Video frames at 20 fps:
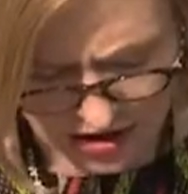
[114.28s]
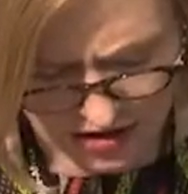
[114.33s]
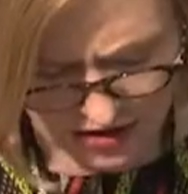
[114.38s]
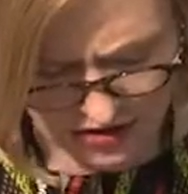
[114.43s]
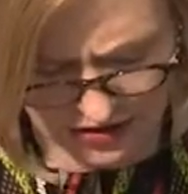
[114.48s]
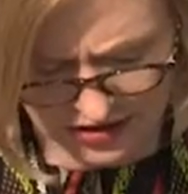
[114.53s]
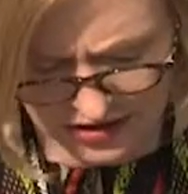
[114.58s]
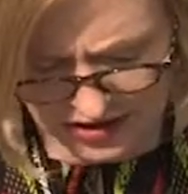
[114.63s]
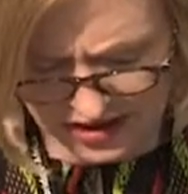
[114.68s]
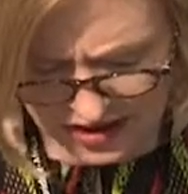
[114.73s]
to
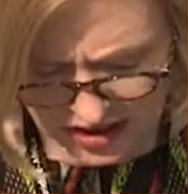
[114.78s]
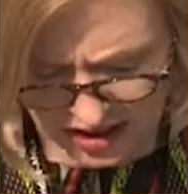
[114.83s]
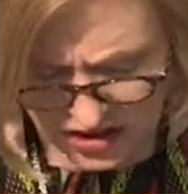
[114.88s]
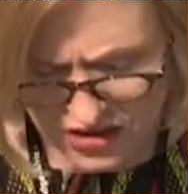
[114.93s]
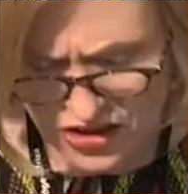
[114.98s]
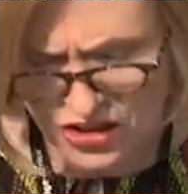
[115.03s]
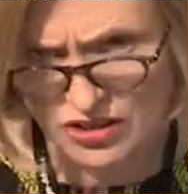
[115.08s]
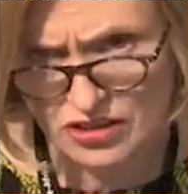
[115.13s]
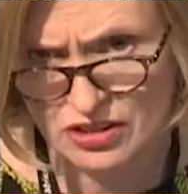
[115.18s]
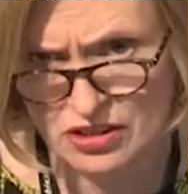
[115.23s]
the
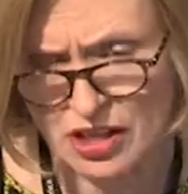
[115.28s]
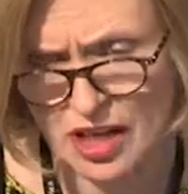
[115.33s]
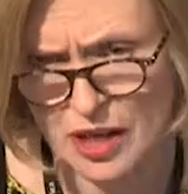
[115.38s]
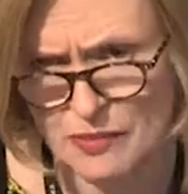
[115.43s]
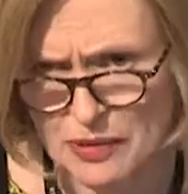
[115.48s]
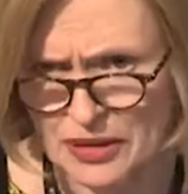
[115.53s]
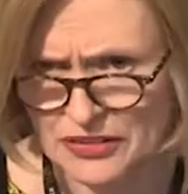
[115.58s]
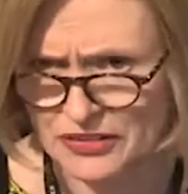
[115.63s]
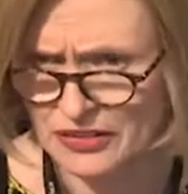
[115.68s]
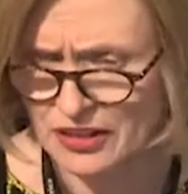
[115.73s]
discussion
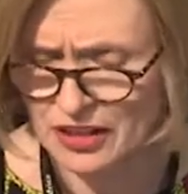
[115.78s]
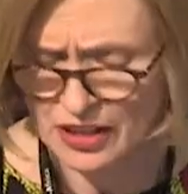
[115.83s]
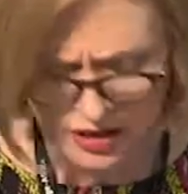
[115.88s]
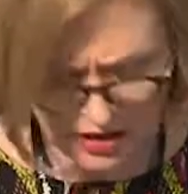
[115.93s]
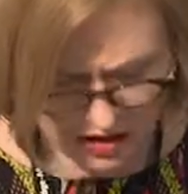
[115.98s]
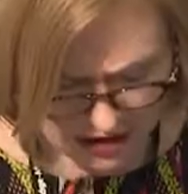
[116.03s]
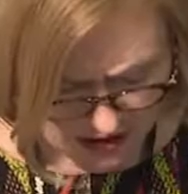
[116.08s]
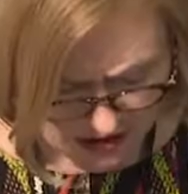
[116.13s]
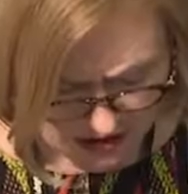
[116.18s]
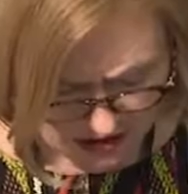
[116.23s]
about
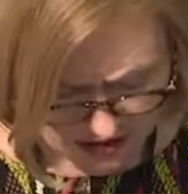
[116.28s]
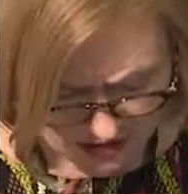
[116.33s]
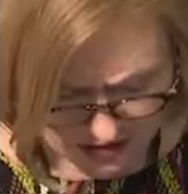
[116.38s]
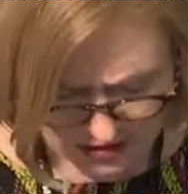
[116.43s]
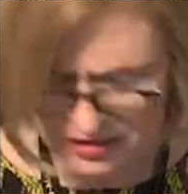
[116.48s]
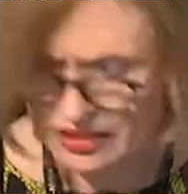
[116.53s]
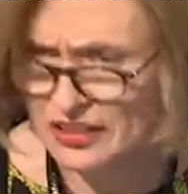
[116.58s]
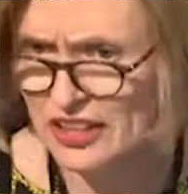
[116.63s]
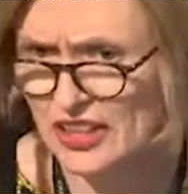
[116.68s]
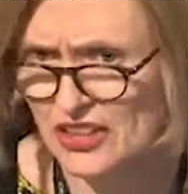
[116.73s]

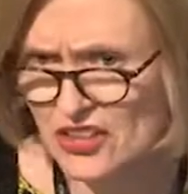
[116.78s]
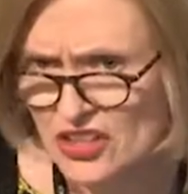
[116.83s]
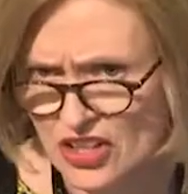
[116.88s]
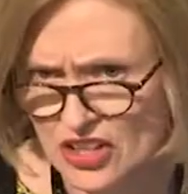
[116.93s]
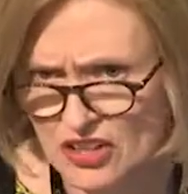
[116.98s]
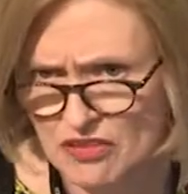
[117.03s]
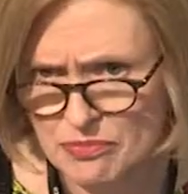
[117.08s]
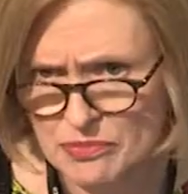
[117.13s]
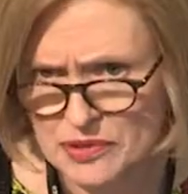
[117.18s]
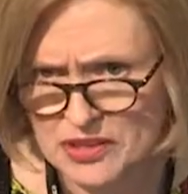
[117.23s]
the
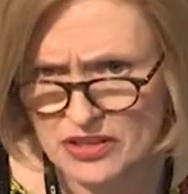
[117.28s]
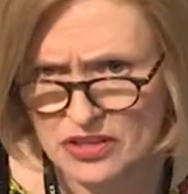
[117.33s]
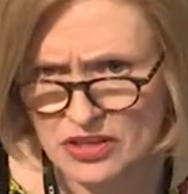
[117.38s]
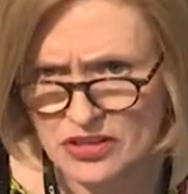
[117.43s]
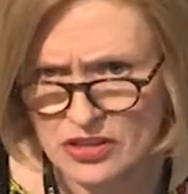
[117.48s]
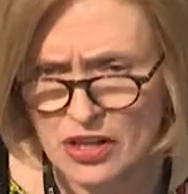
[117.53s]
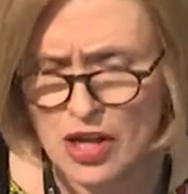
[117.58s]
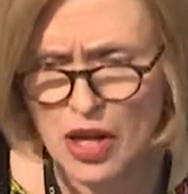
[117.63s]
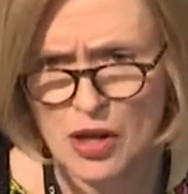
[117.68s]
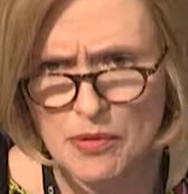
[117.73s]

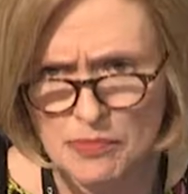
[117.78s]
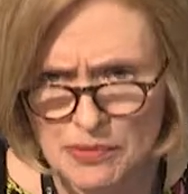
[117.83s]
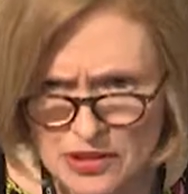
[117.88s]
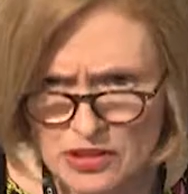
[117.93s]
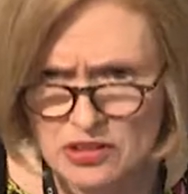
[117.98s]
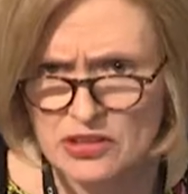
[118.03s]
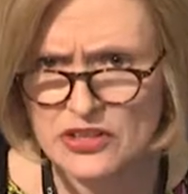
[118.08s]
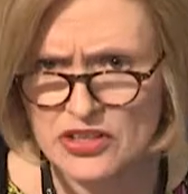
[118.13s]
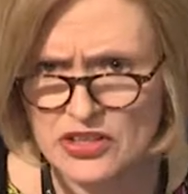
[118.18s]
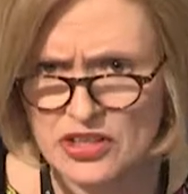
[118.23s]
achievements, but
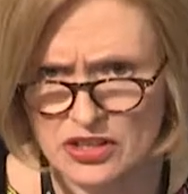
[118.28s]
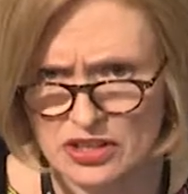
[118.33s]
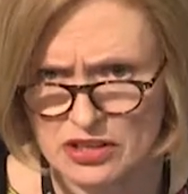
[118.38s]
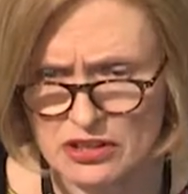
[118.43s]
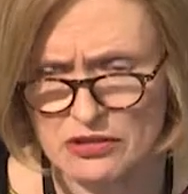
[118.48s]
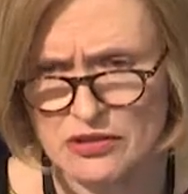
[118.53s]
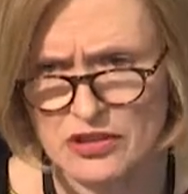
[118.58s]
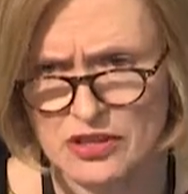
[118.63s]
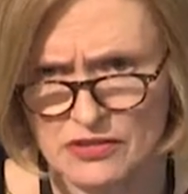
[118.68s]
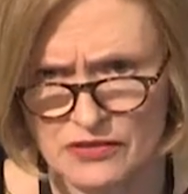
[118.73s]

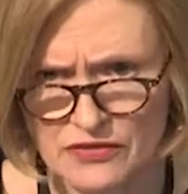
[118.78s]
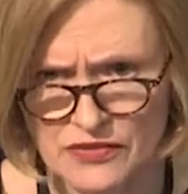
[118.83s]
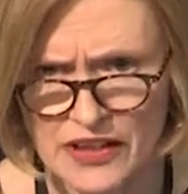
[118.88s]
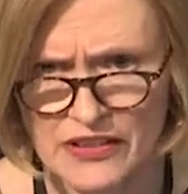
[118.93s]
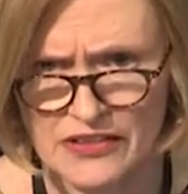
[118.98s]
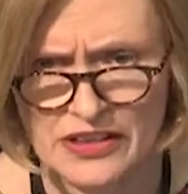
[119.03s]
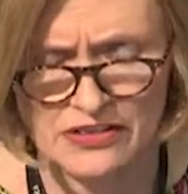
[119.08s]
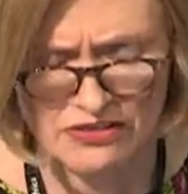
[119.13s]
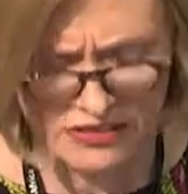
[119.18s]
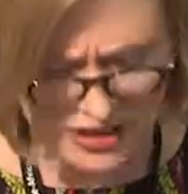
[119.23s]
also the
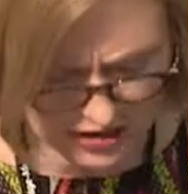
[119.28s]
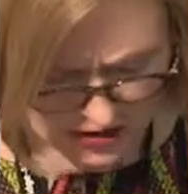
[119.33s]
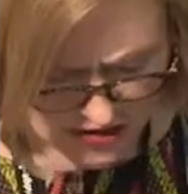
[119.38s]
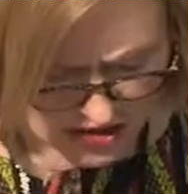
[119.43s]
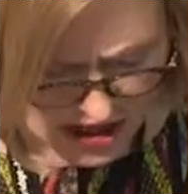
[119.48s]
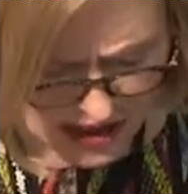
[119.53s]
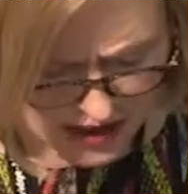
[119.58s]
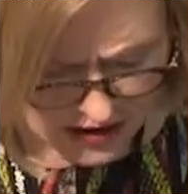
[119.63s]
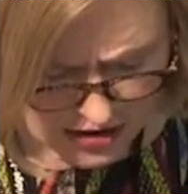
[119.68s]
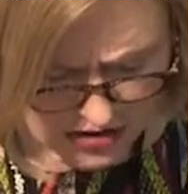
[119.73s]
very real
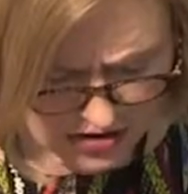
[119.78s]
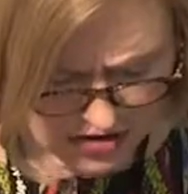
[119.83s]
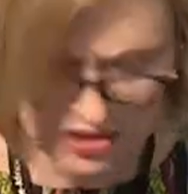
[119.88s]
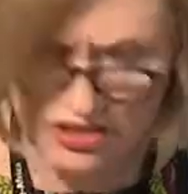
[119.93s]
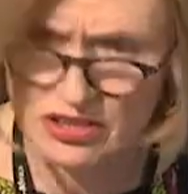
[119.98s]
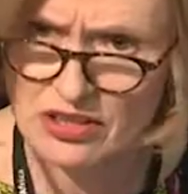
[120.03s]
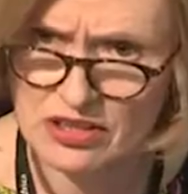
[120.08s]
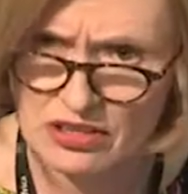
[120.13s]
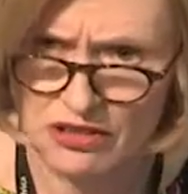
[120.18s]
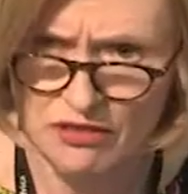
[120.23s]

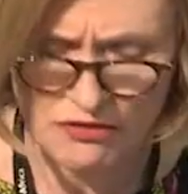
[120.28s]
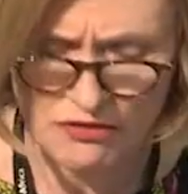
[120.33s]
challenges